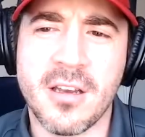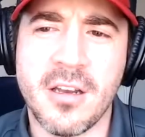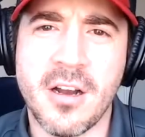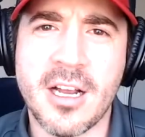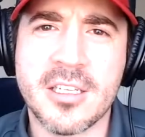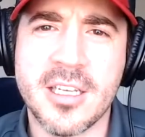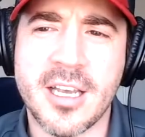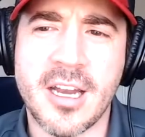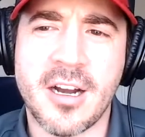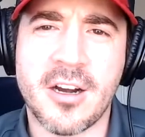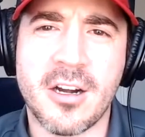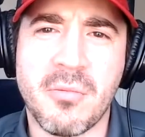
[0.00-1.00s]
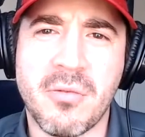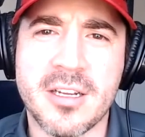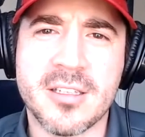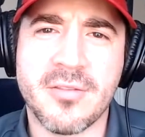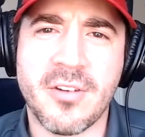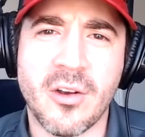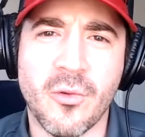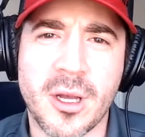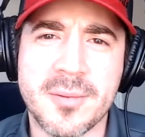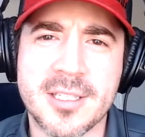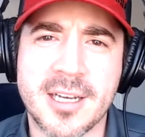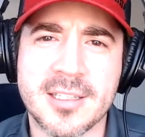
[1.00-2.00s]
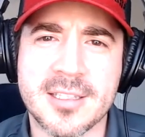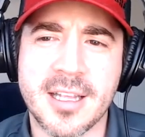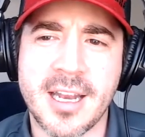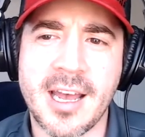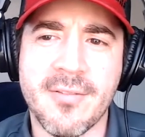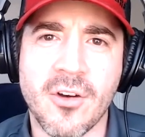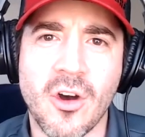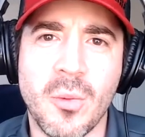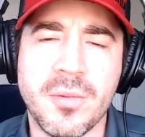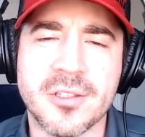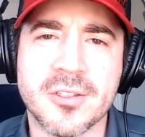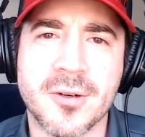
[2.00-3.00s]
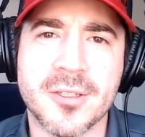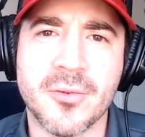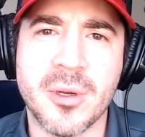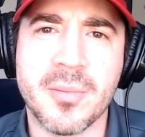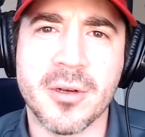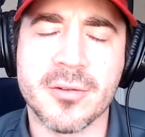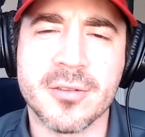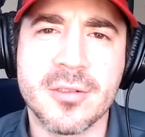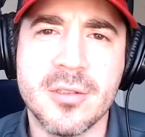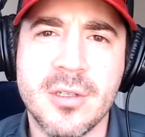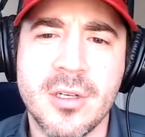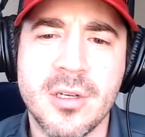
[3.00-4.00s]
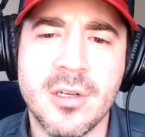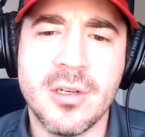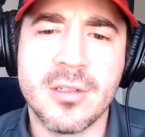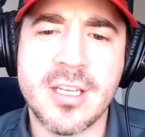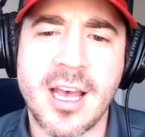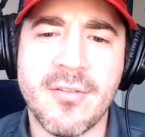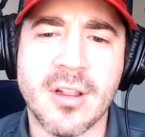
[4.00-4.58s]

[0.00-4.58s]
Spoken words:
you're actually kind of hard pressed to find websites that have open source repos. To have a